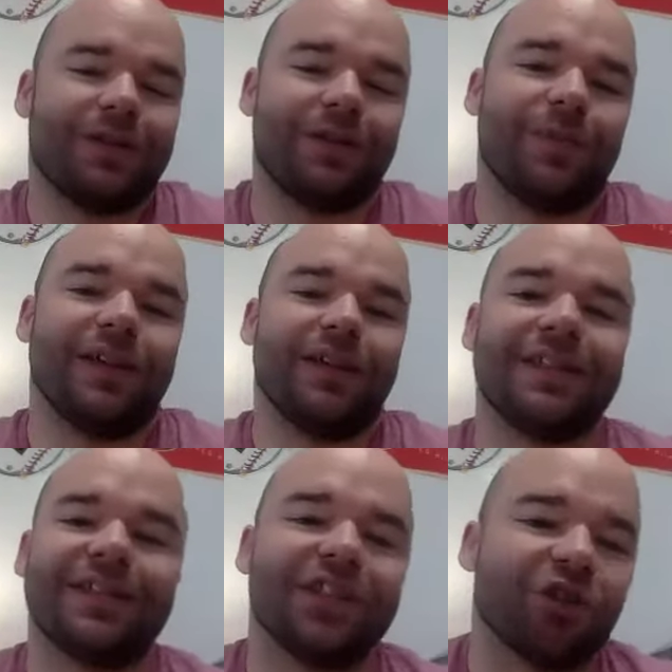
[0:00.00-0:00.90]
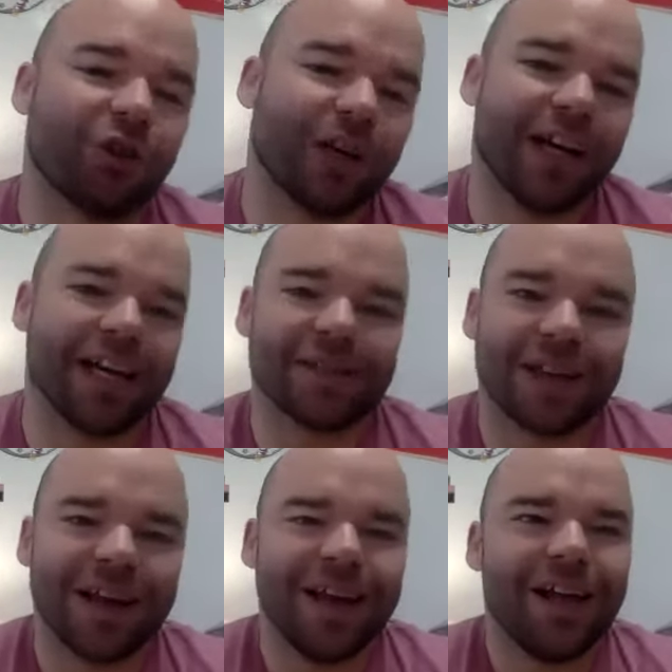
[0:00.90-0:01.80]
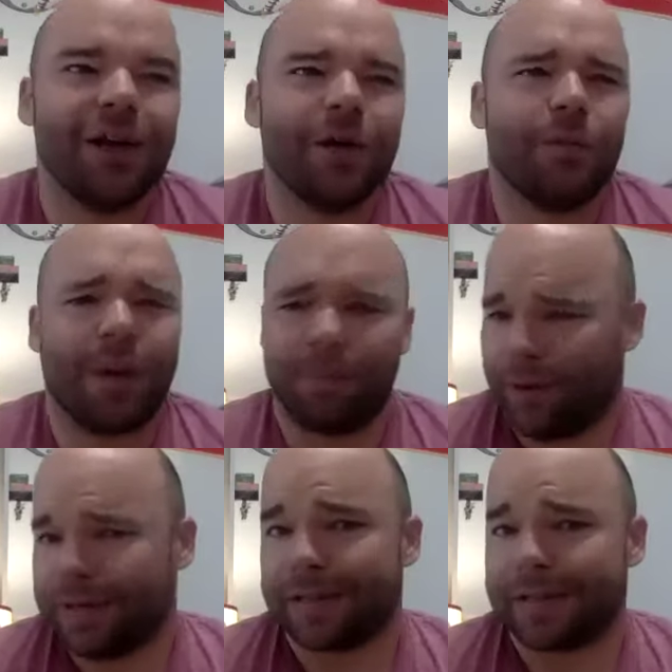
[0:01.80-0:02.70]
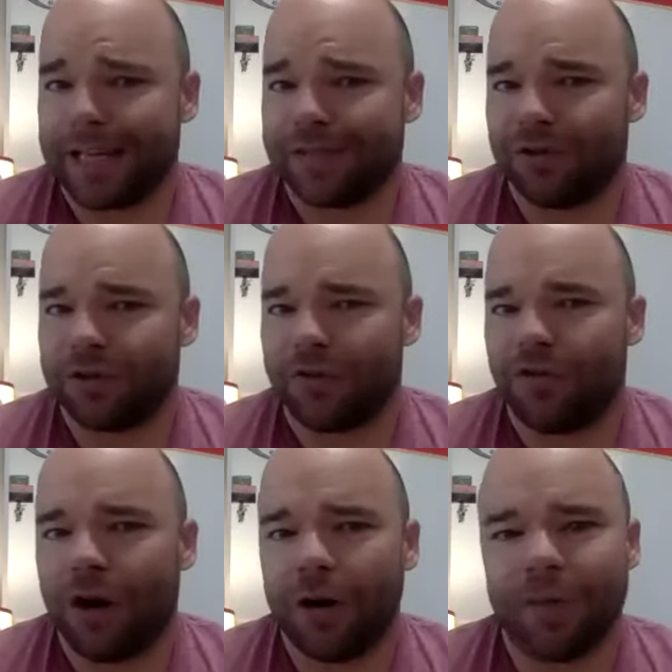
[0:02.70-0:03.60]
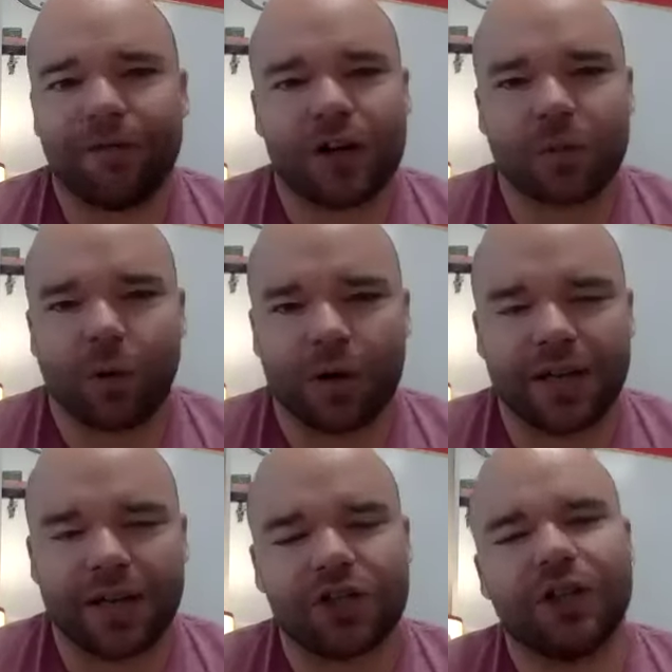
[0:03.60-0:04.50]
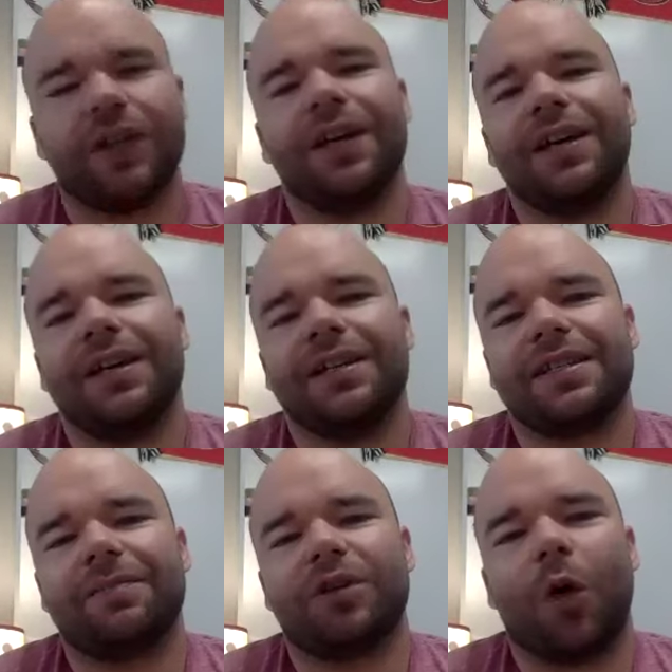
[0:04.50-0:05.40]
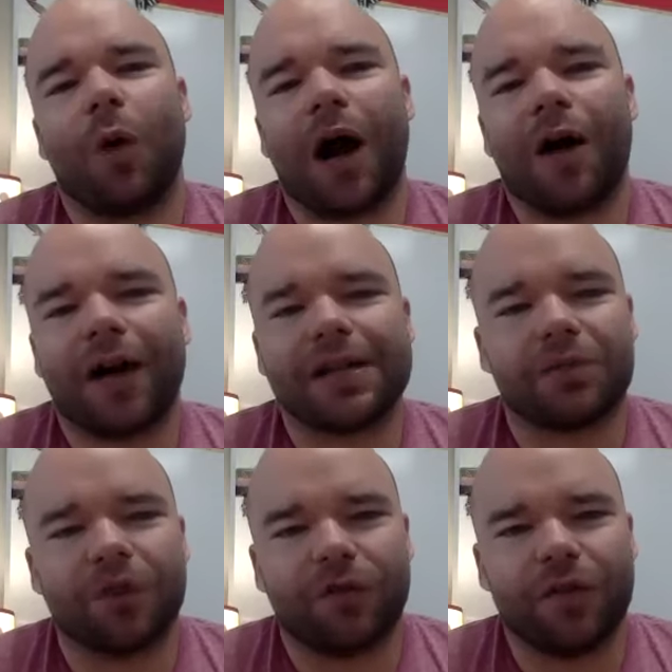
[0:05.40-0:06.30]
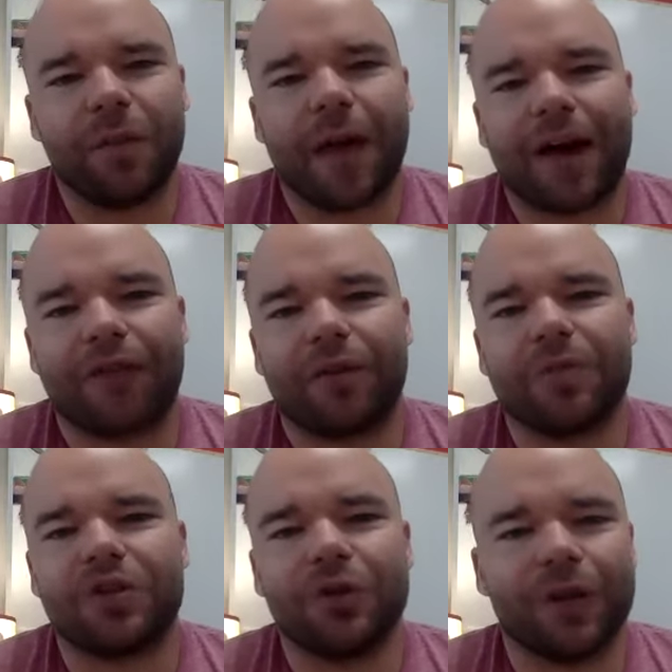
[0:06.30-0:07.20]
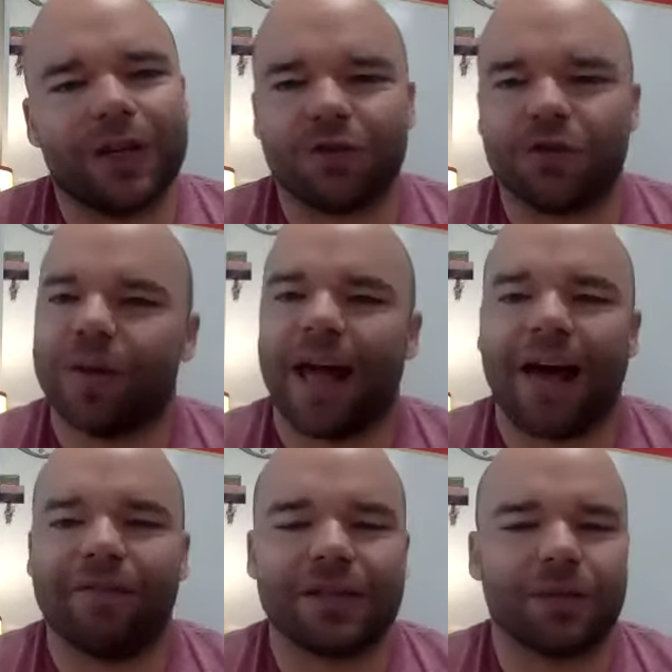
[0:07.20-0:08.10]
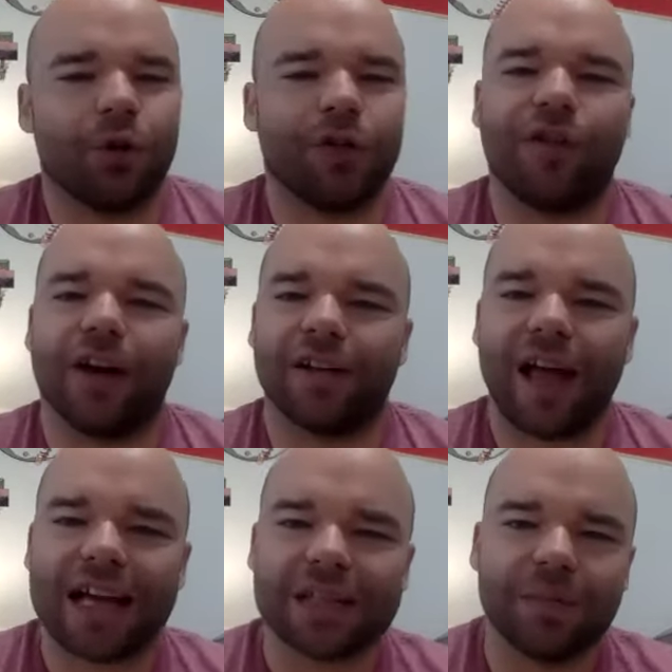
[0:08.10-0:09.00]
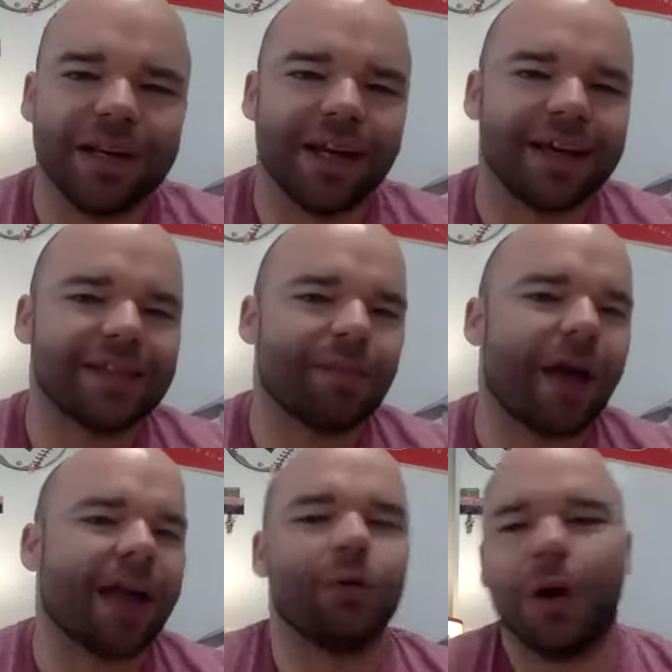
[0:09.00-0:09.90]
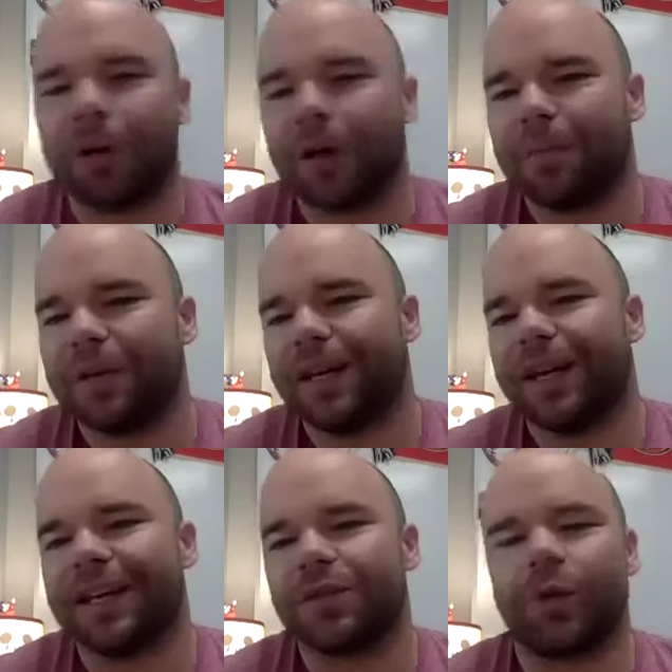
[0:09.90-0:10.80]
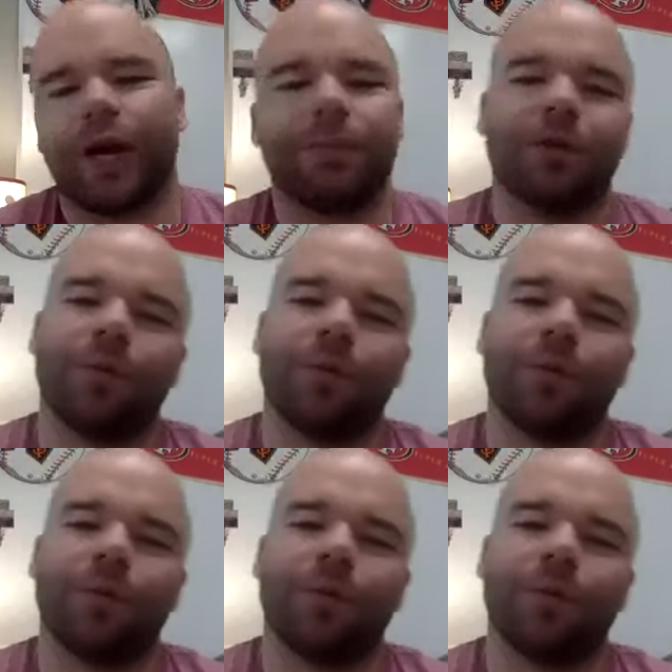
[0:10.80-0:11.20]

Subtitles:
be distance learning has been pretty successful so far. I mean, freshman orientation seemed to go well, got some good feedback from students. We've been having some really fun class meetings and Pally welcome meetings. We were able to